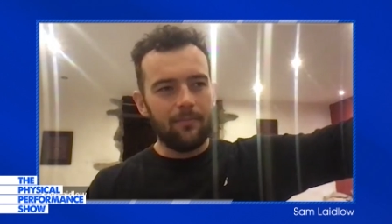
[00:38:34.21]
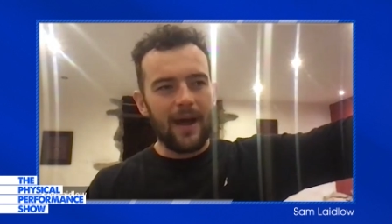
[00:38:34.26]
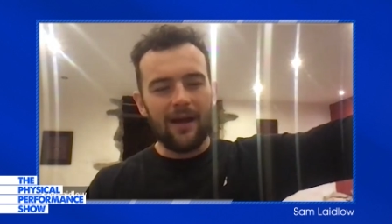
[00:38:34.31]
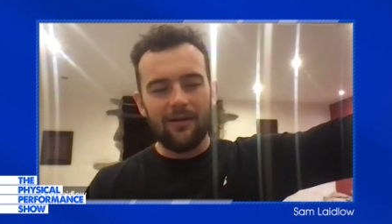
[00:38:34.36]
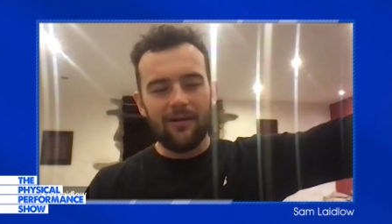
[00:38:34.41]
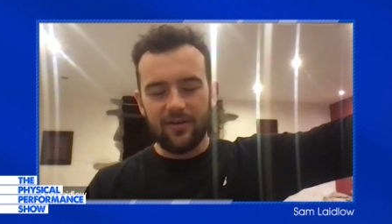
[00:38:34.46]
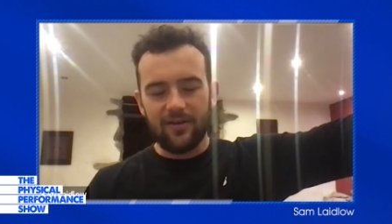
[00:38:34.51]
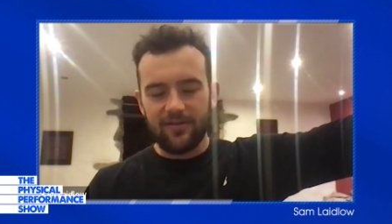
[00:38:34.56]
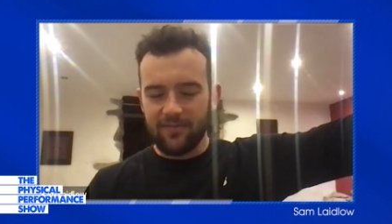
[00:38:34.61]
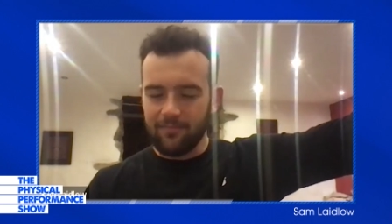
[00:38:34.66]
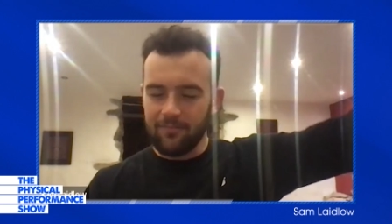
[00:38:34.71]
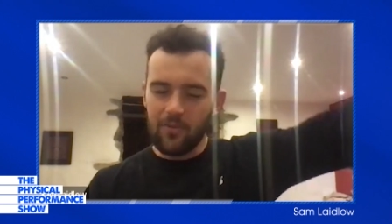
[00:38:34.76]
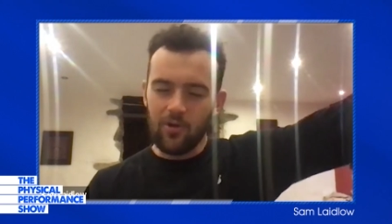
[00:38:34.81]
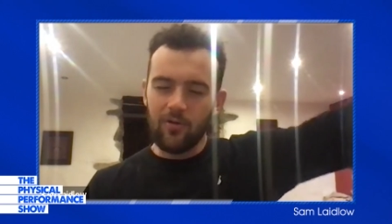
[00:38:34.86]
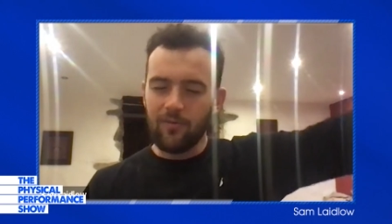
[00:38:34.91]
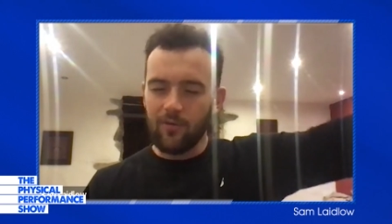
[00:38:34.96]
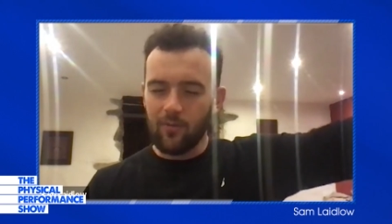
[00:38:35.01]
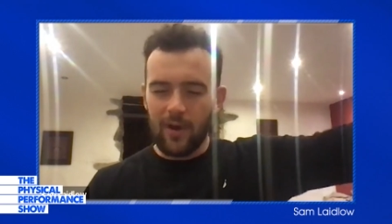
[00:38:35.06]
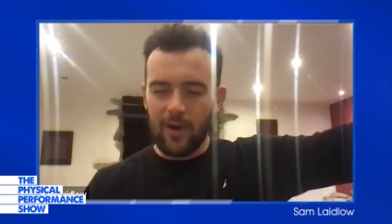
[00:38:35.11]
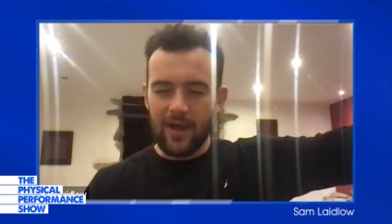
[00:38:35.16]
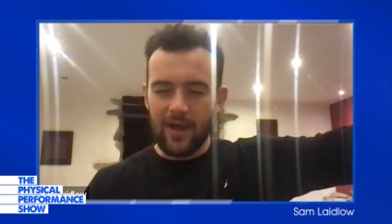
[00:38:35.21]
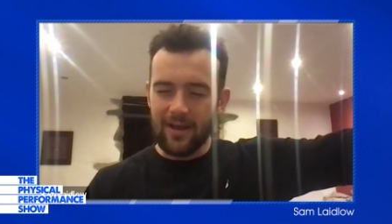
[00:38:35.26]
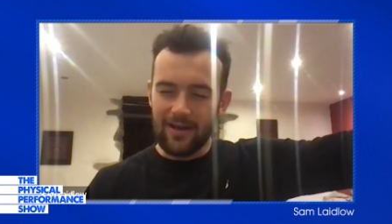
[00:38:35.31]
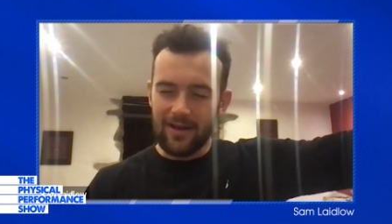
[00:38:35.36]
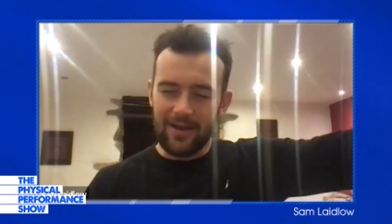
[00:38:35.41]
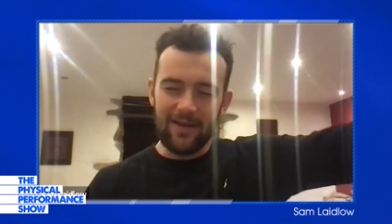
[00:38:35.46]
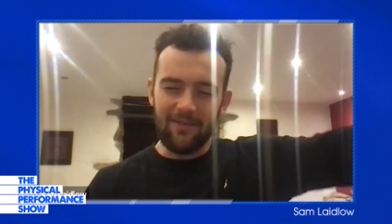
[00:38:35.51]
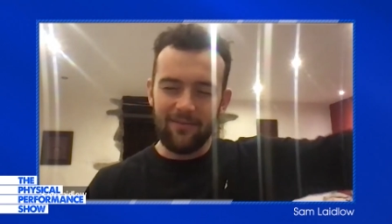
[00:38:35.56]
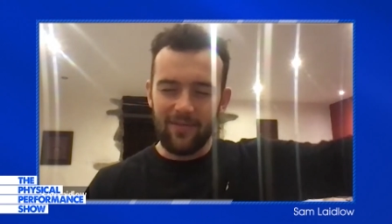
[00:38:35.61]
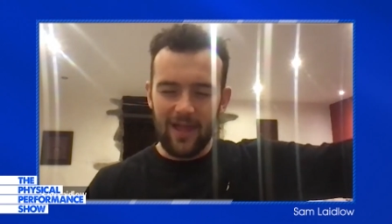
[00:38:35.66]
Paris and move away
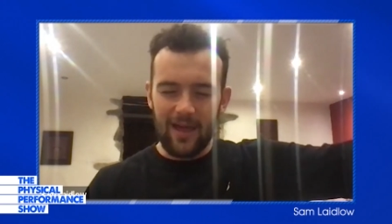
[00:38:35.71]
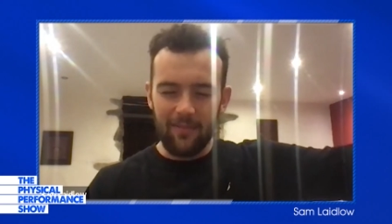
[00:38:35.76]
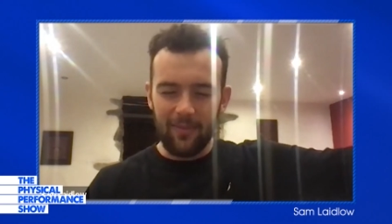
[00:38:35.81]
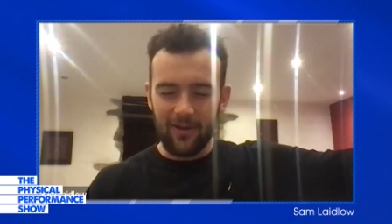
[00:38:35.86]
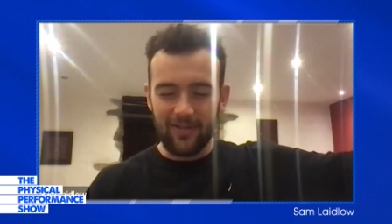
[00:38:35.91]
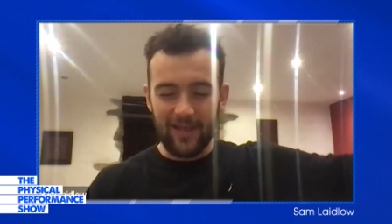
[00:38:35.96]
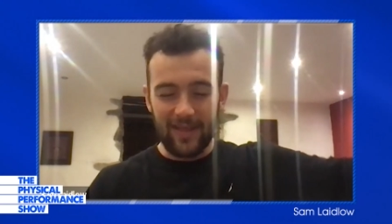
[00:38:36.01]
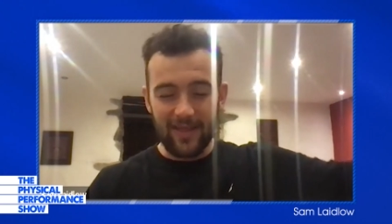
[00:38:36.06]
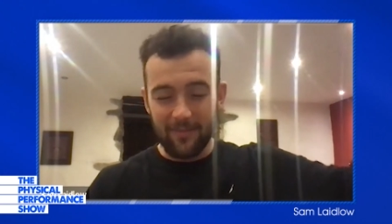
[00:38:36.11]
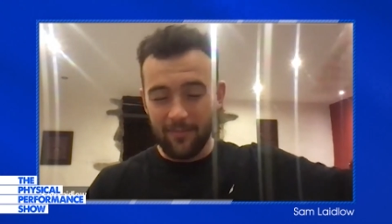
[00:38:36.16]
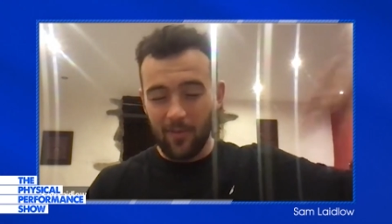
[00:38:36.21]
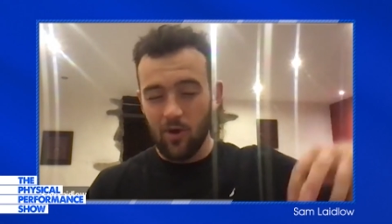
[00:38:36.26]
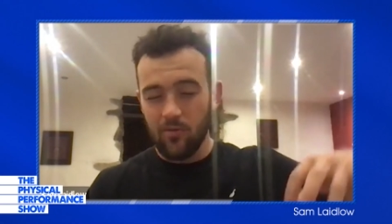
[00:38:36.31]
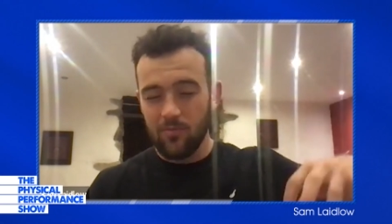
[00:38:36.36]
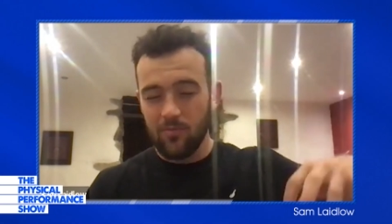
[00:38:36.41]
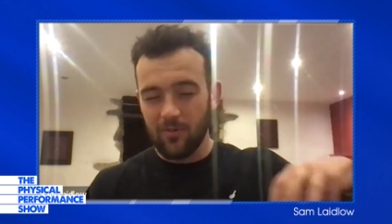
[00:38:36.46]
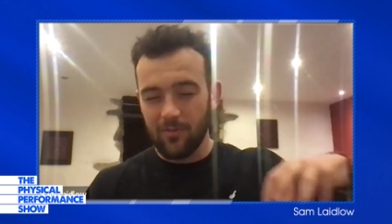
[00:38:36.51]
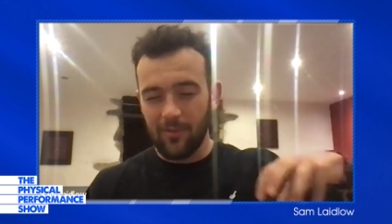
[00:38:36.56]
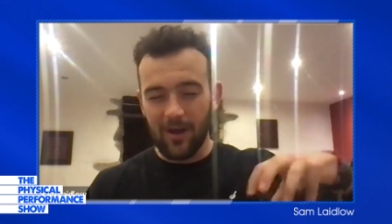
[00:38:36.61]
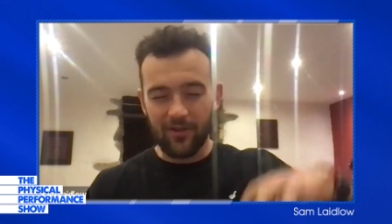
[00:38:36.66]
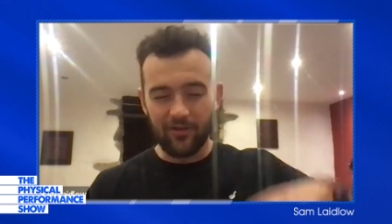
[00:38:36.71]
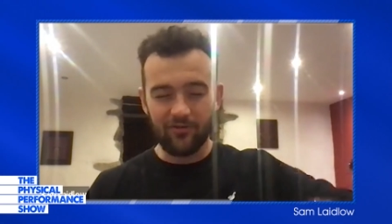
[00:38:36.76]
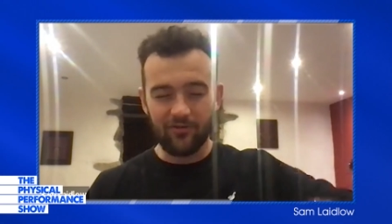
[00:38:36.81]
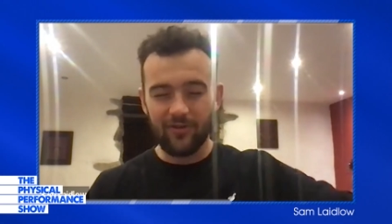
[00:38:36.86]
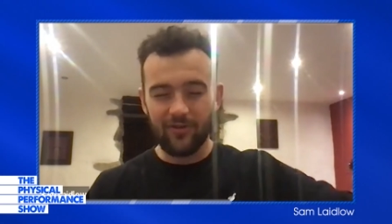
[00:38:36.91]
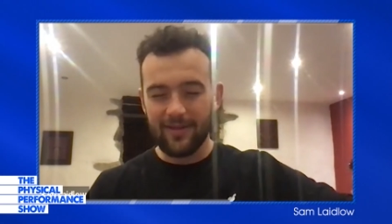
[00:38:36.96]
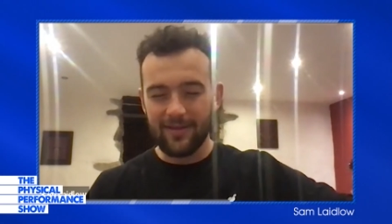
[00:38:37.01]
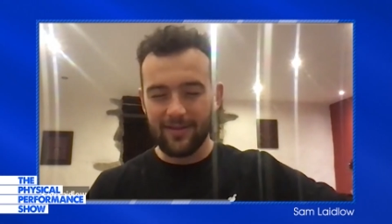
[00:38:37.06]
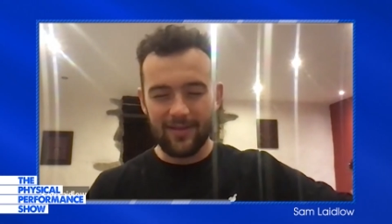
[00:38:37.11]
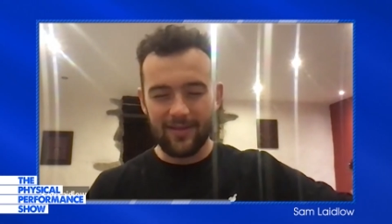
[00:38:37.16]
and live there, because at the moment my
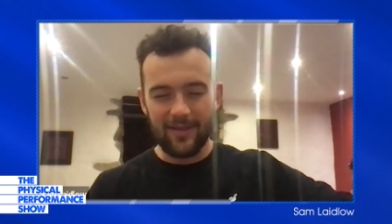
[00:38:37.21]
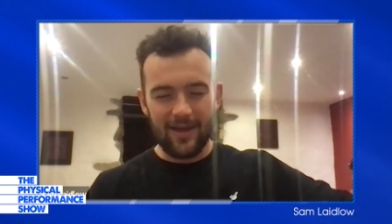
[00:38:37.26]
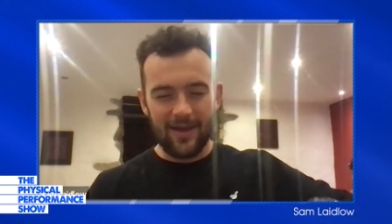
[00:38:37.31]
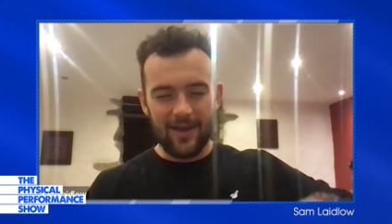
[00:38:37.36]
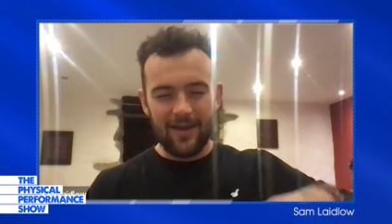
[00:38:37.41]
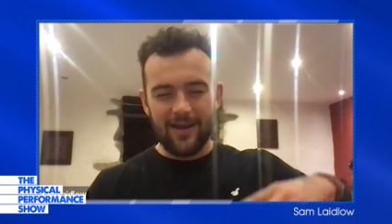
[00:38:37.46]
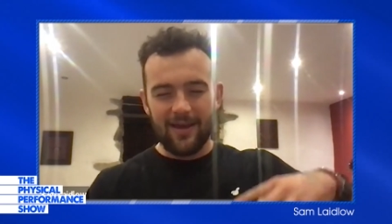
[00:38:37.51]
strength